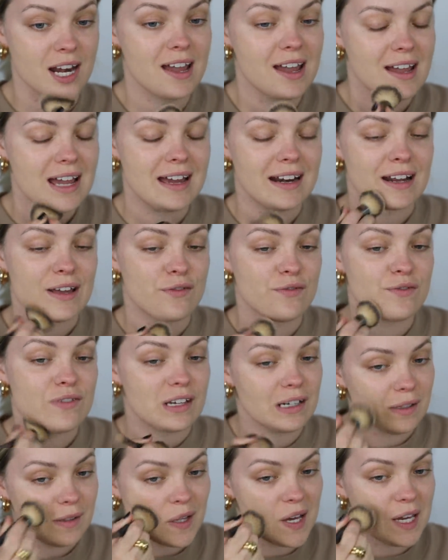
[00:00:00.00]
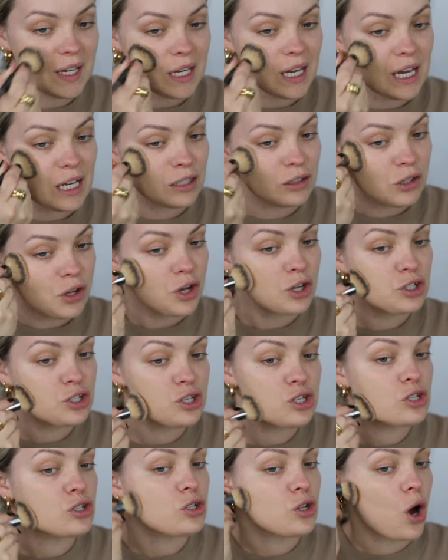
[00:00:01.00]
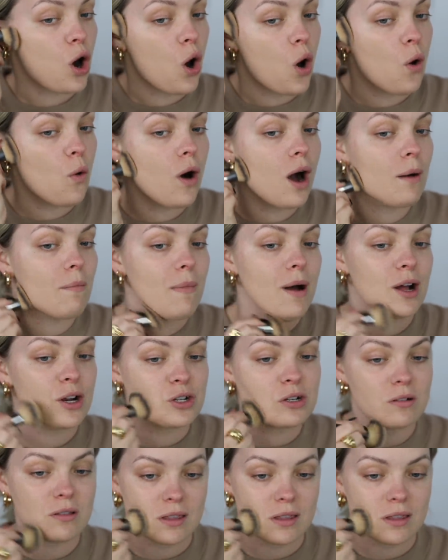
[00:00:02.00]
and I feel like it looks so much